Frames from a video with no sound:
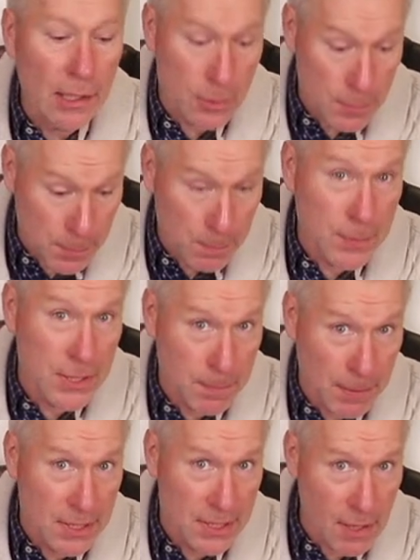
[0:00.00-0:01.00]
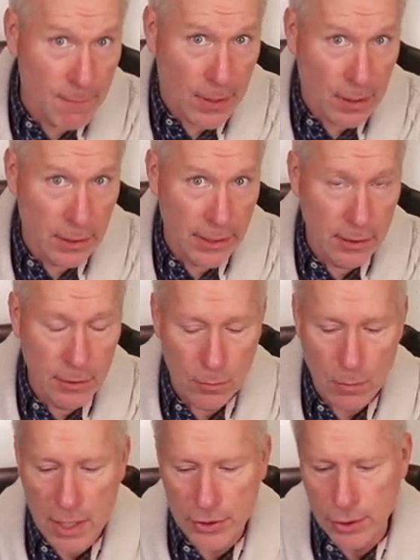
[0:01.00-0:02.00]
and specifically the
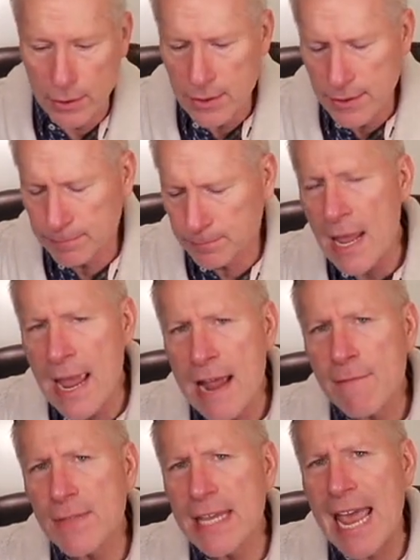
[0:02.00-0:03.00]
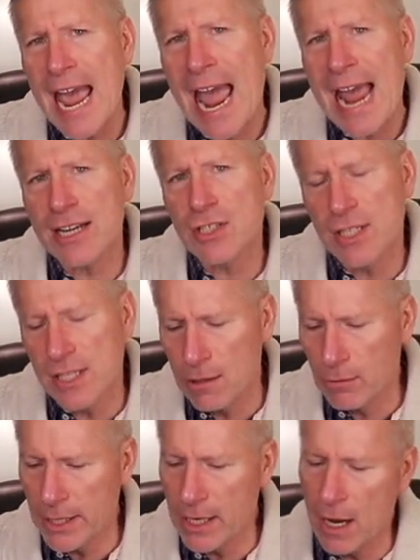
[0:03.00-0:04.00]
Russians, have the axe
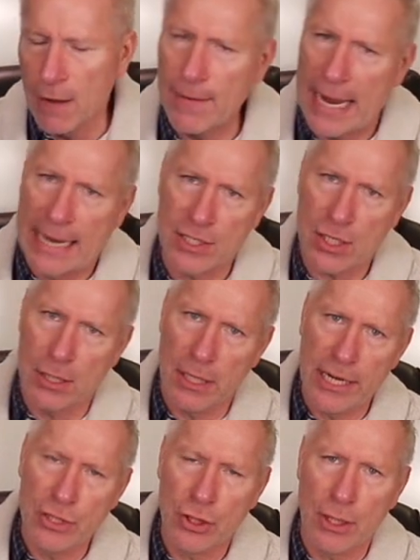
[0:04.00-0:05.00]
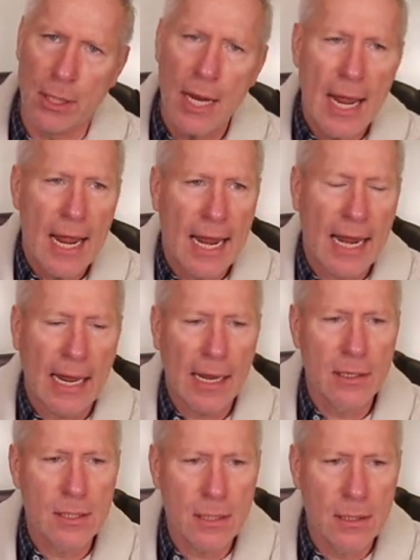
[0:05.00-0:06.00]
theory of escalation.
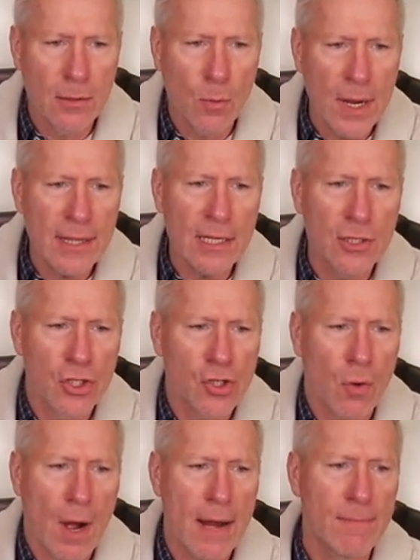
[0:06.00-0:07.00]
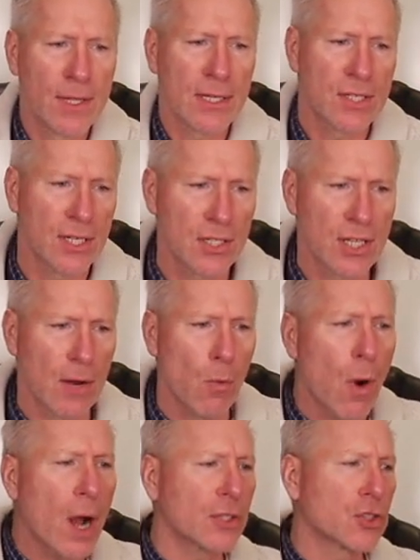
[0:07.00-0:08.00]
And the way they describe this is they
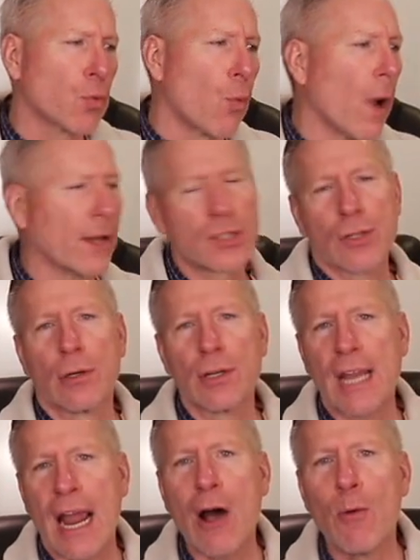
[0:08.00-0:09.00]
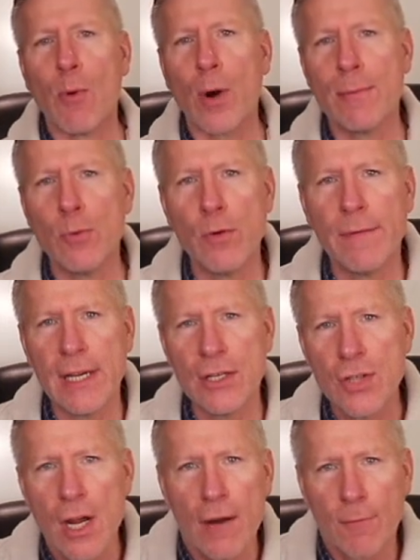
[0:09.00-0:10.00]
watched Western cowboy
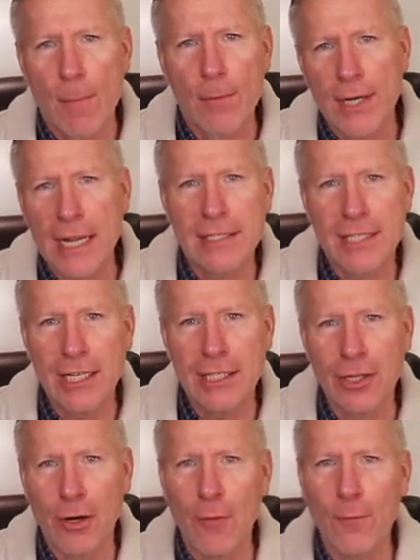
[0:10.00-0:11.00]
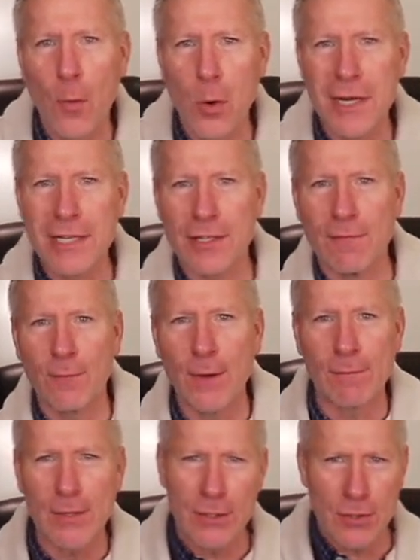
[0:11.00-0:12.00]
movies from the 1940s you know, 40s and
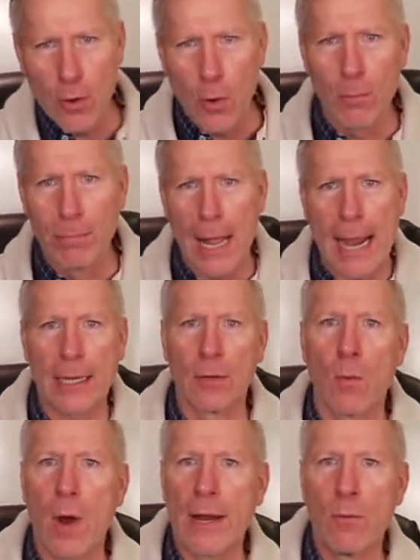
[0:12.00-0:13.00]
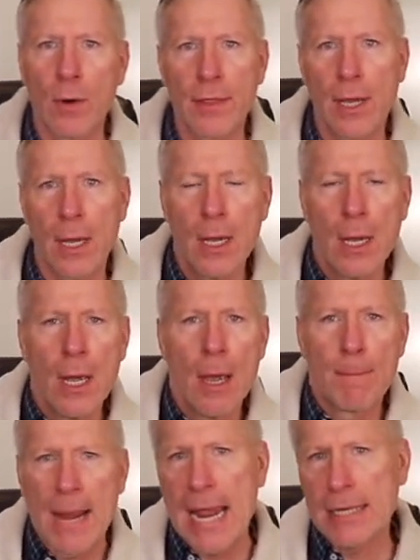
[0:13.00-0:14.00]
50s, the old black and white, where the
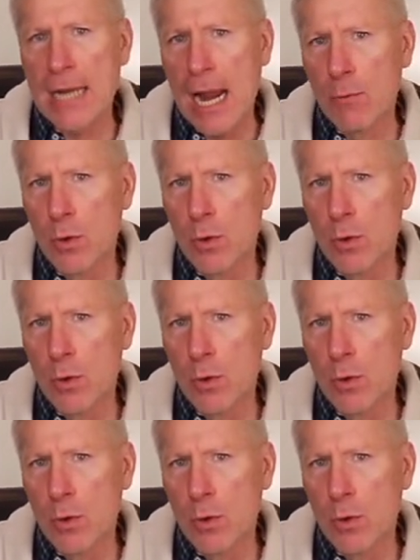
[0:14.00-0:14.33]
bad guy